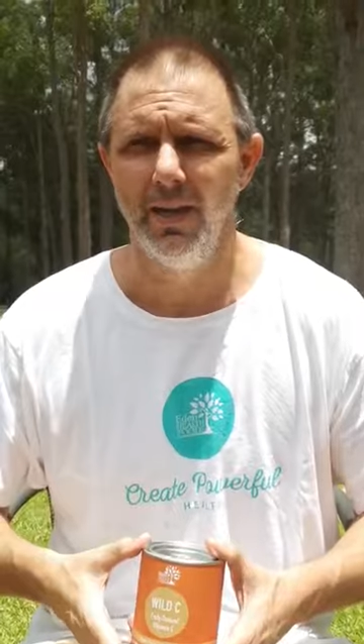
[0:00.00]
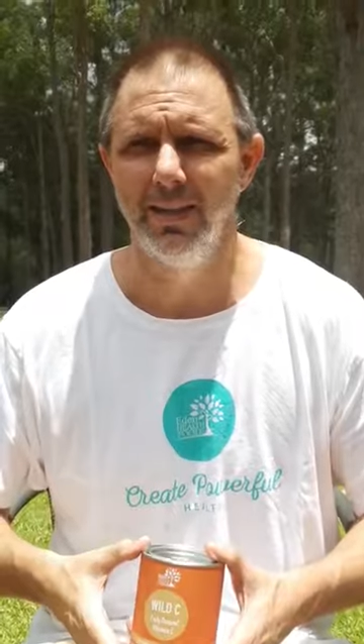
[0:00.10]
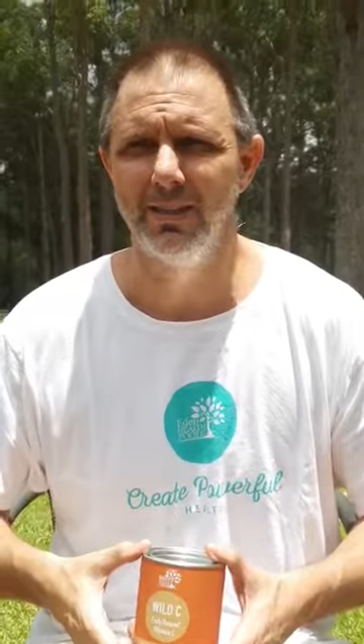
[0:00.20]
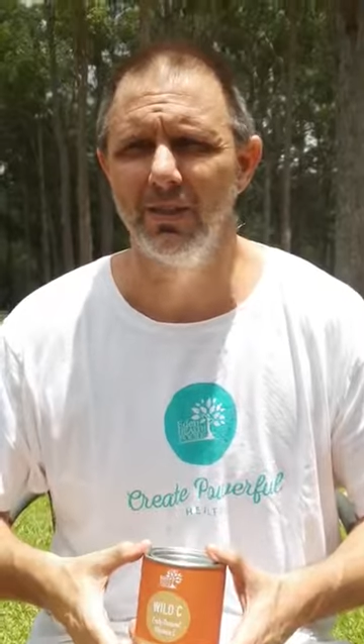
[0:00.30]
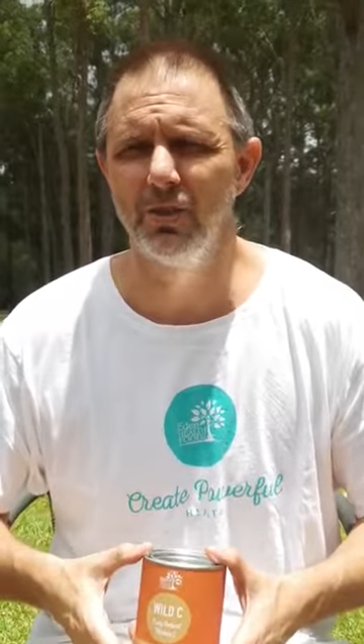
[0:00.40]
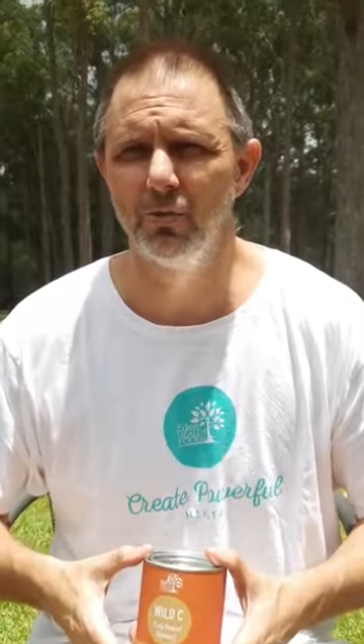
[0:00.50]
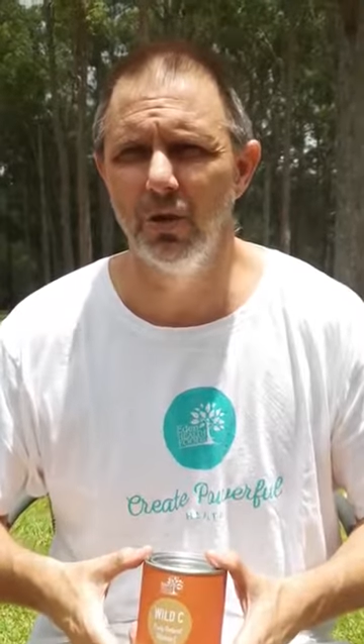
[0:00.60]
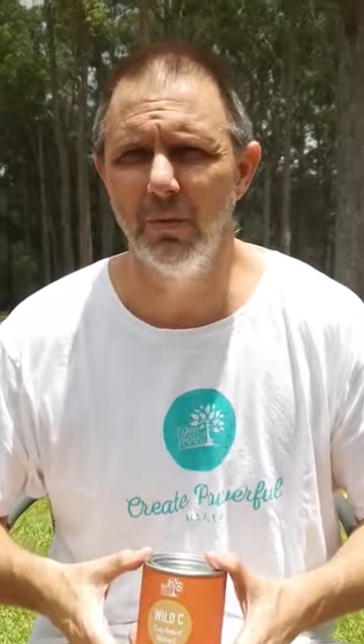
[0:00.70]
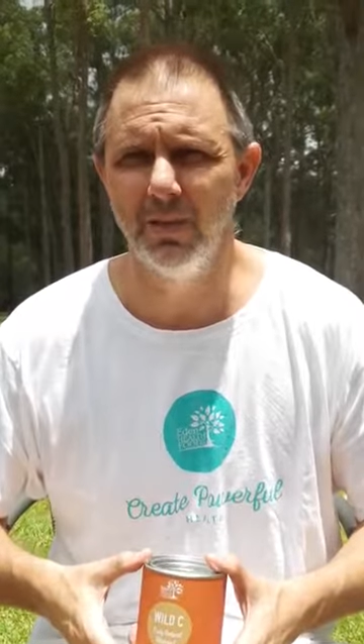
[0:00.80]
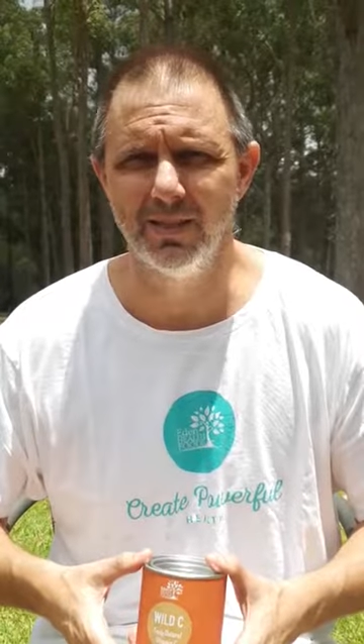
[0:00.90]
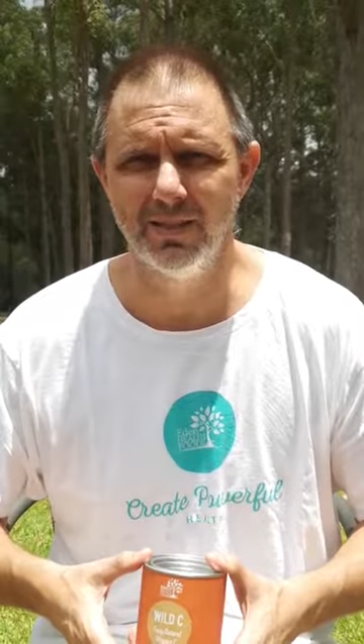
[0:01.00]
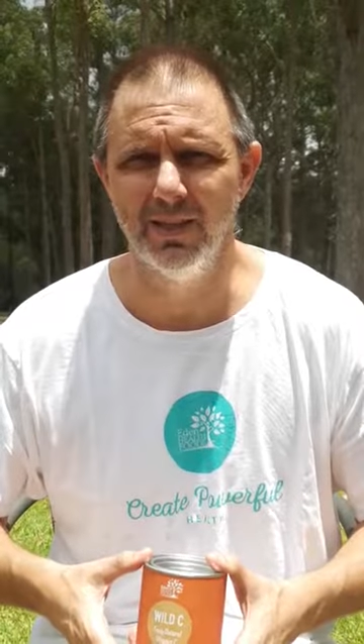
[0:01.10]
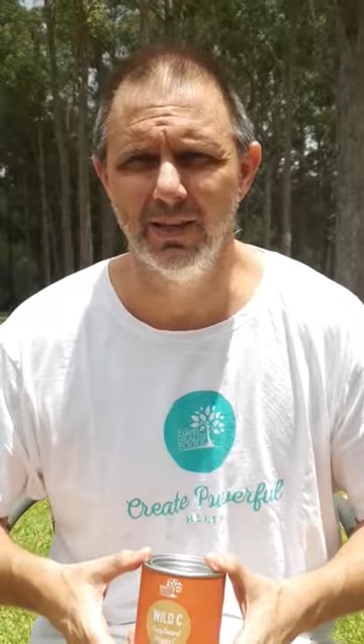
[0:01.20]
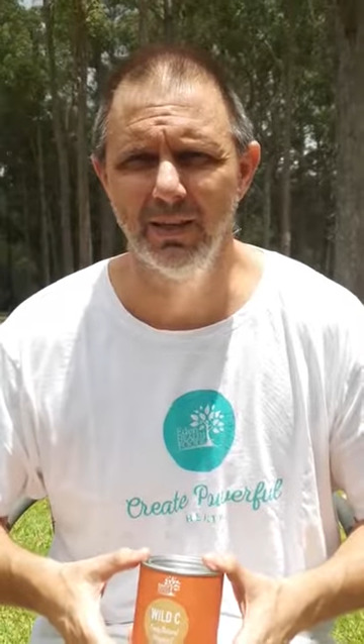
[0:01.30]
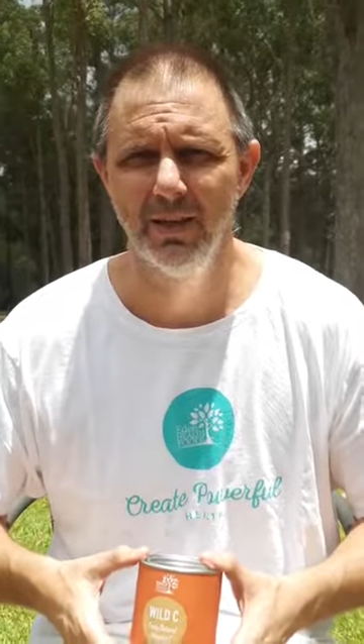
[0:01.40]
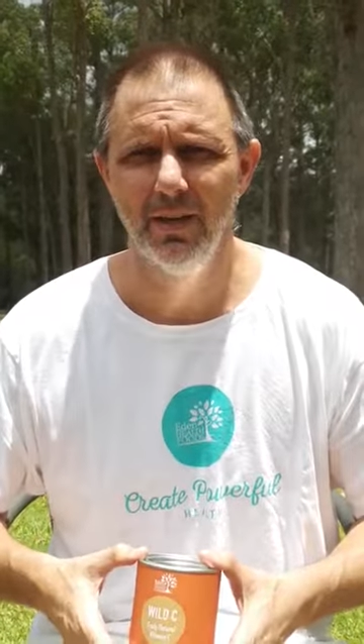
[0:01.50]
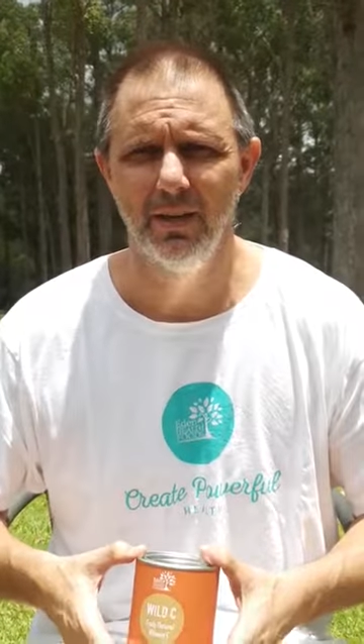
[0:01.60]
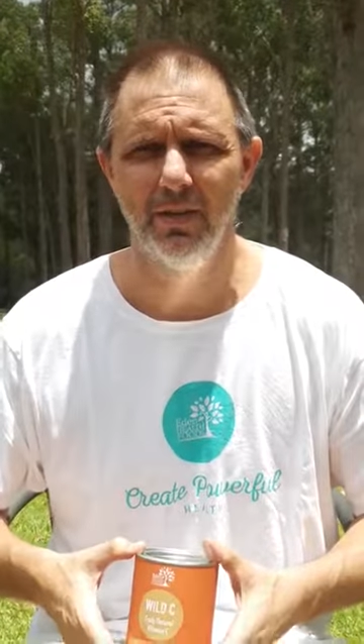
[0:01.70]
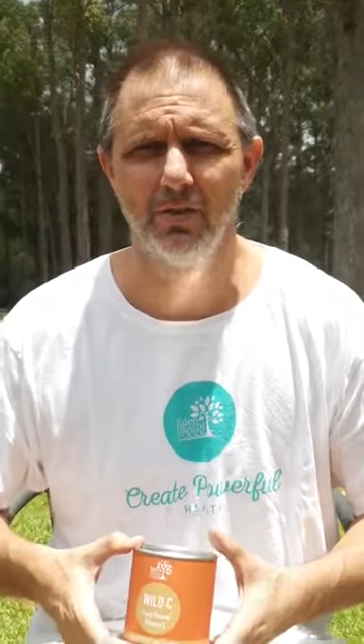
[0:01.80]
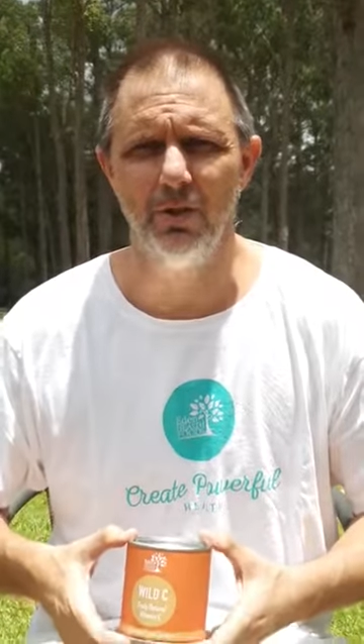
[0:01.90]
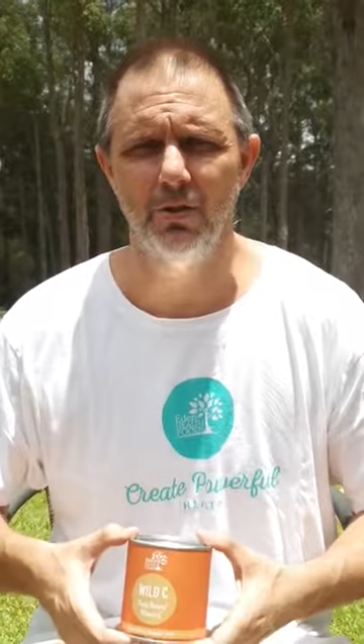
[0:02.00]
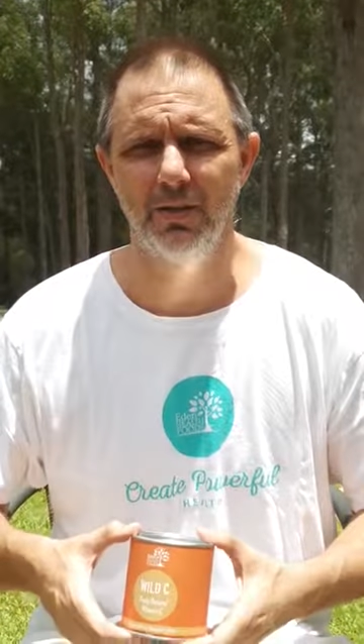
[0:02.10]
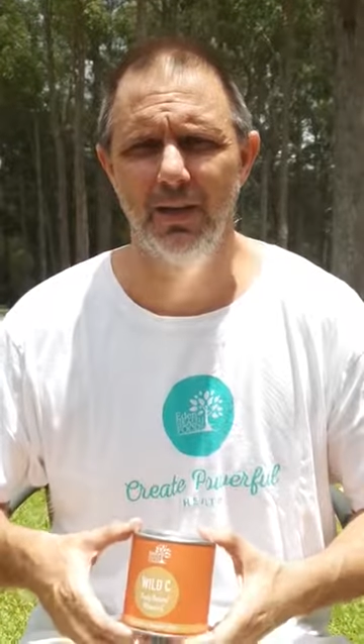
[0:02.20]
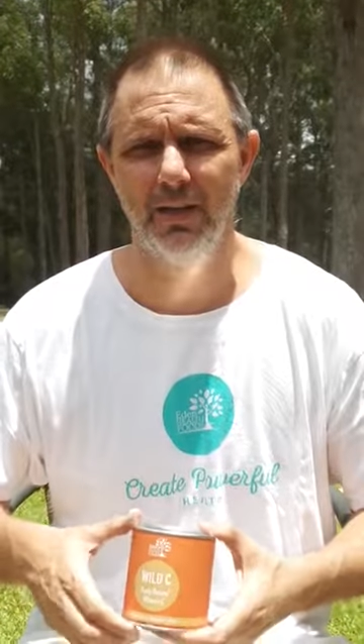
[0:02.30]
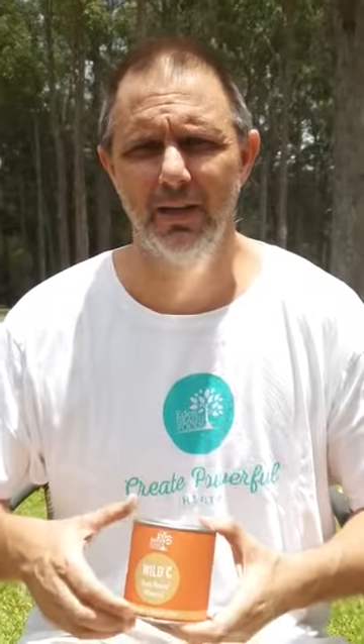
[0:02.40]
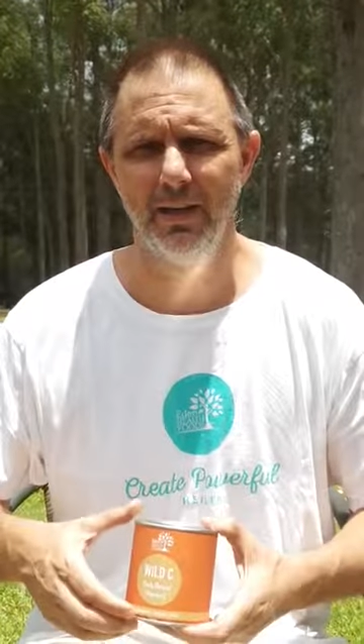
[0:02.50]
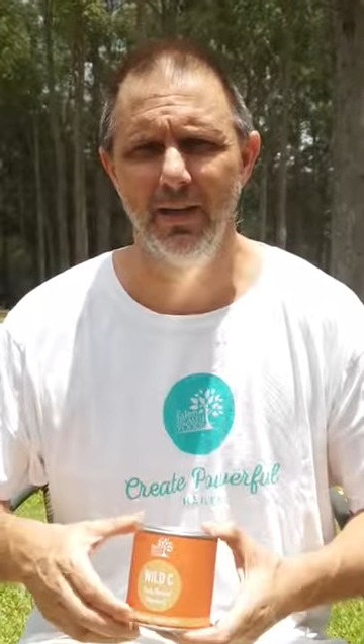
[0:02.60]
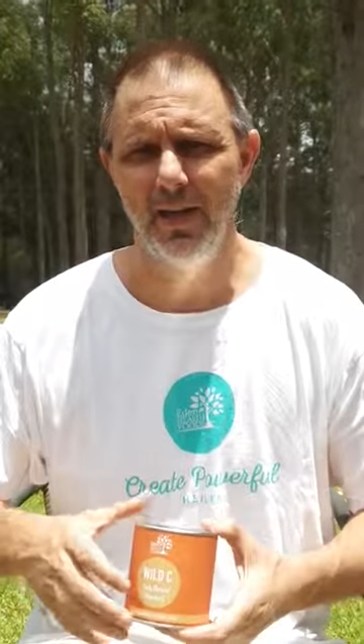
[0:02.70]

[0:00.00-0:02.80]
It's extremely acidic, and so you're taking